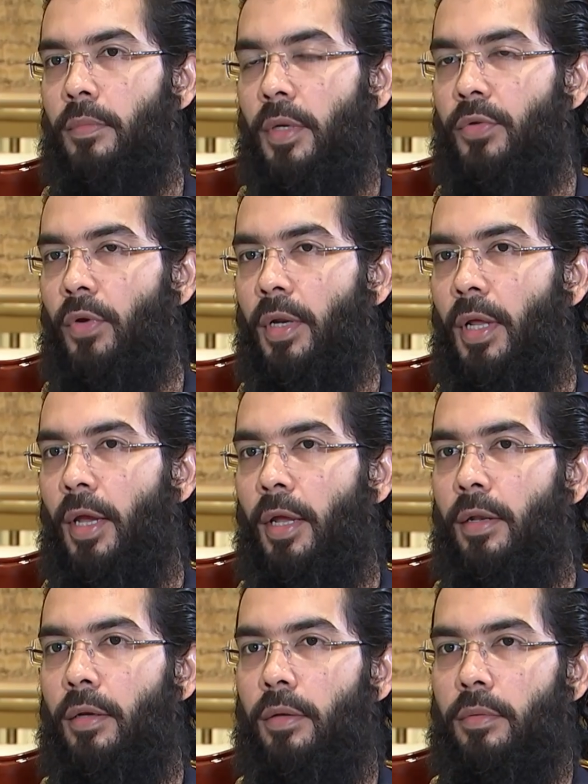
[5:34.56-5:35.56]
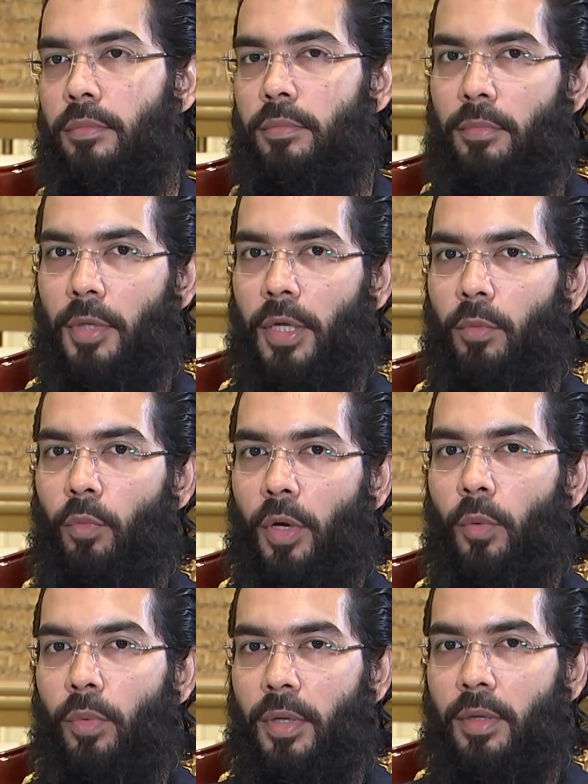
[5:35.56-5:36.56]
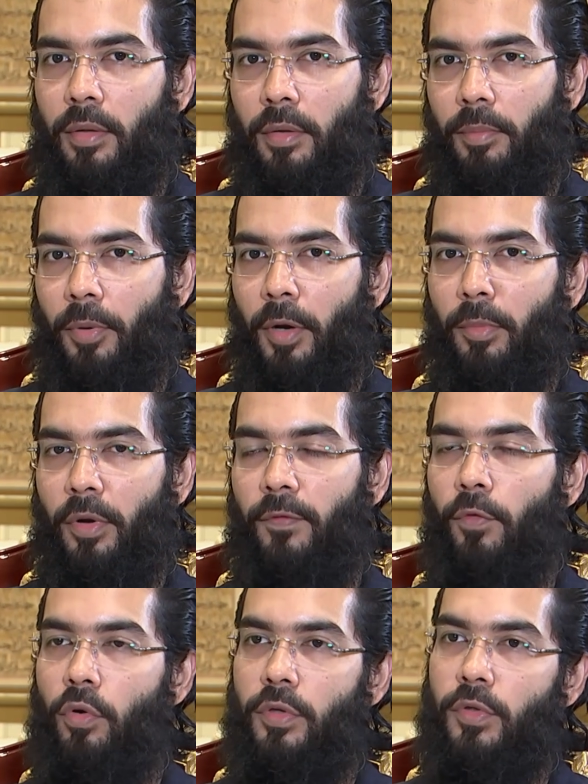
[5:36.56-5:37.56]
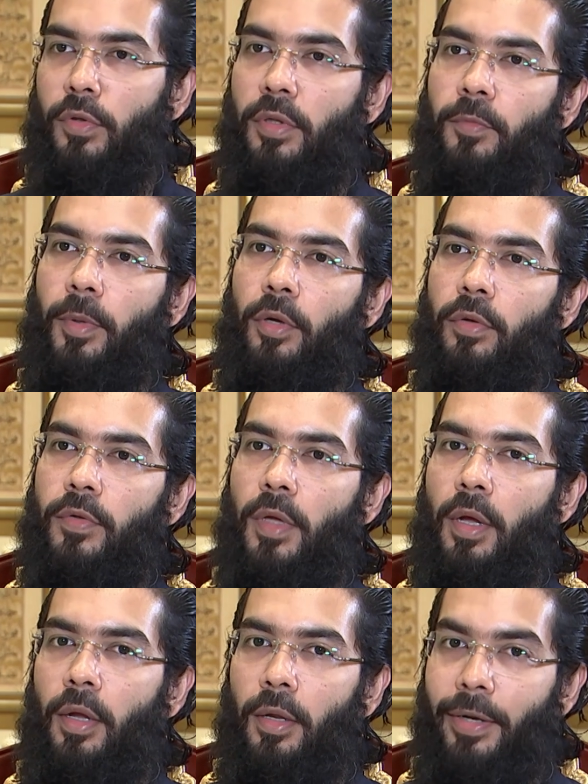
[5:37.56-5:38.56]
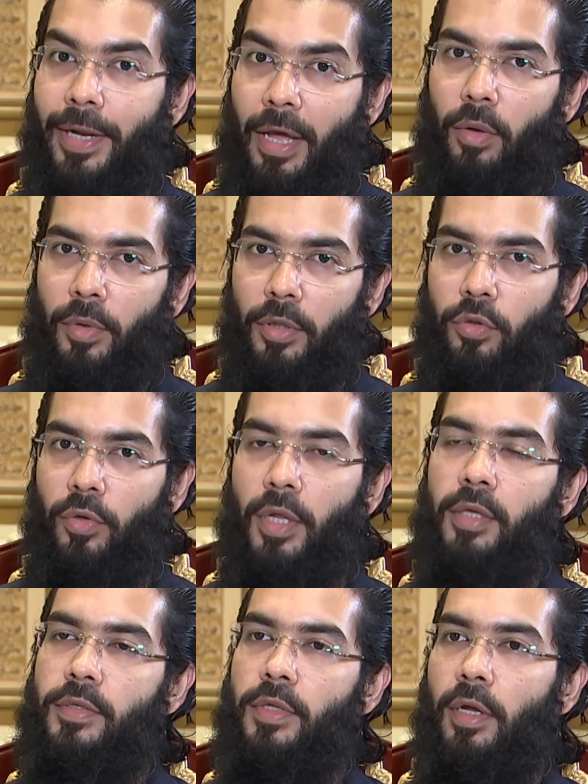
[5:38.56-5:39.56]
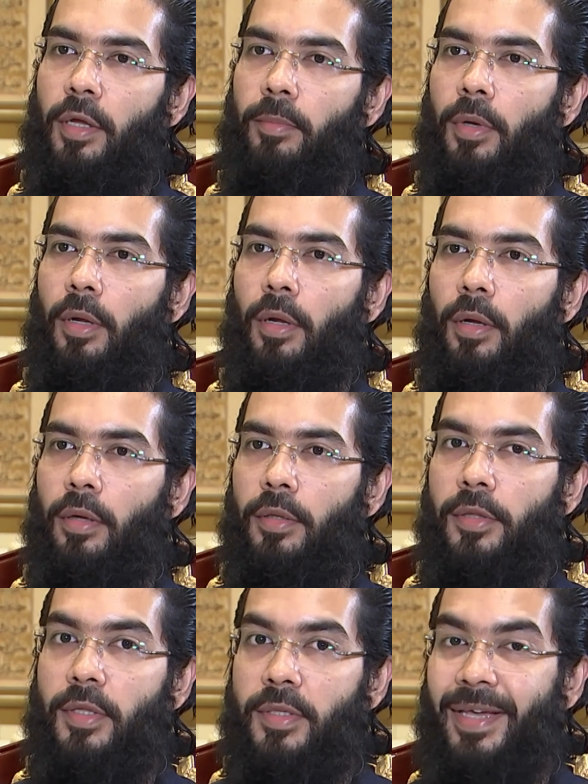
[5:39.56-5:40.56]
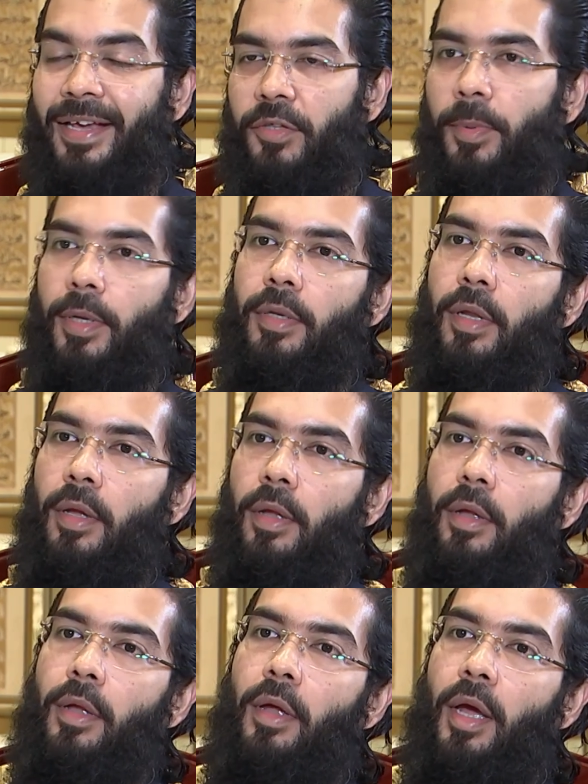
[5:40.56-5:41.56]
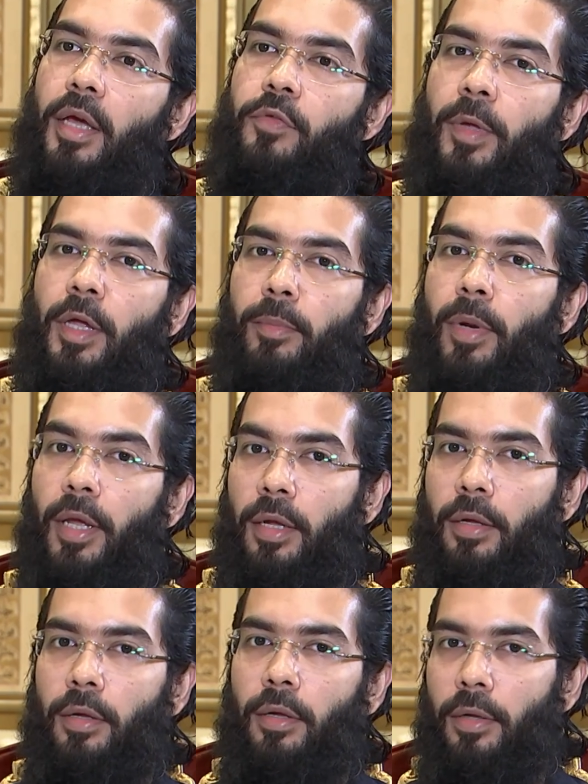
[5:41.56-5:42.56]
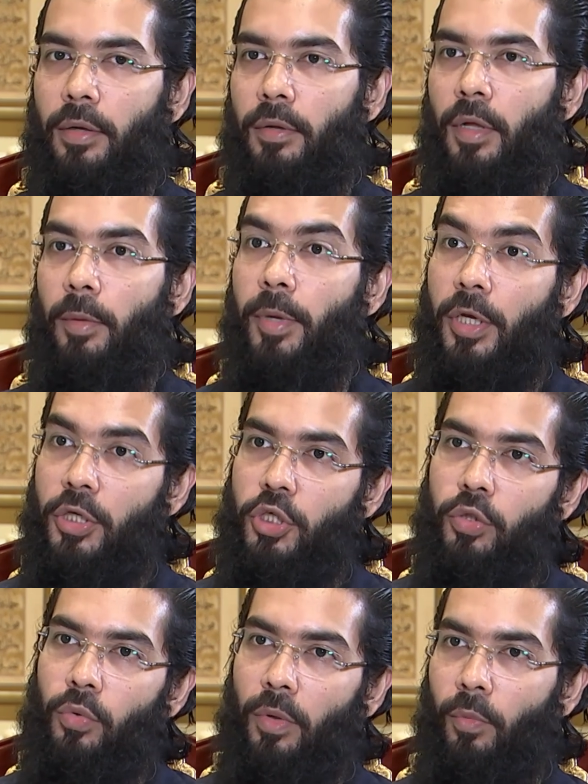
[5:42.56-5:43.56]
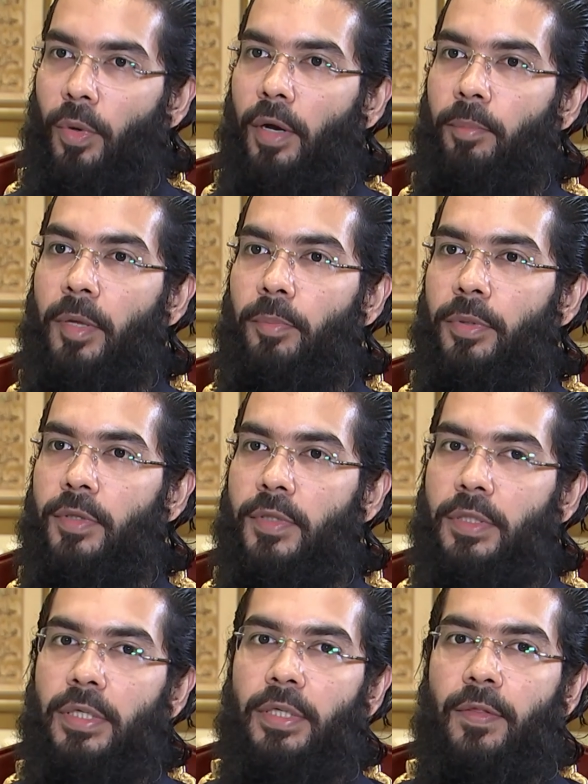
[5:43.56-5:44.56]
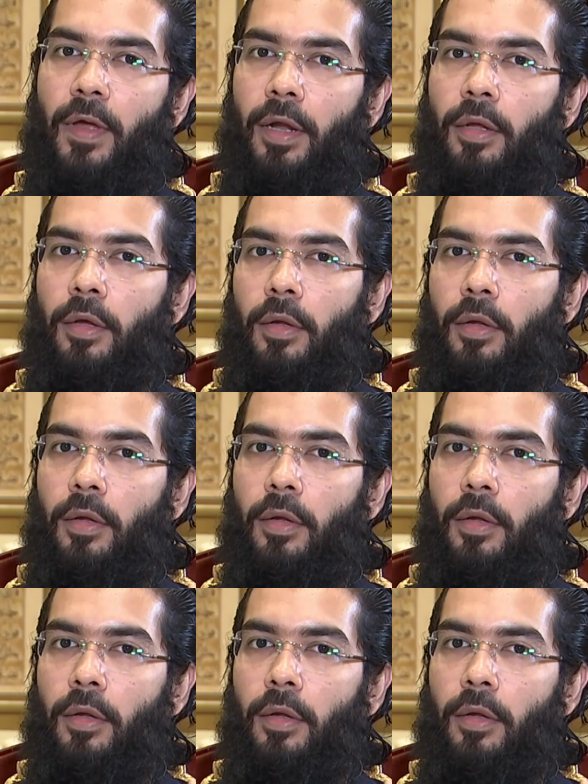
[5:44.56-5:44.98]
That's right. And like why we primarily focus on this, because now in today's time, this aspect has become like a big issue where people see that